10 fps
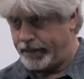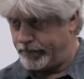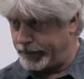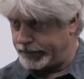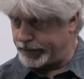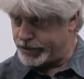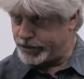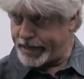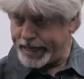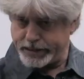But the
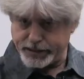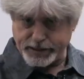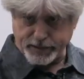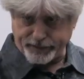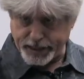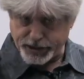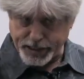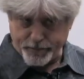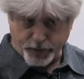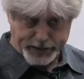strategies of that
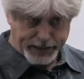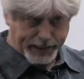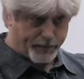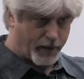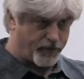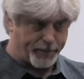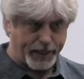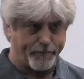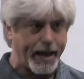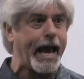shame boy is to keep everybody
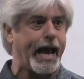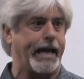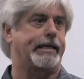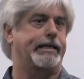back.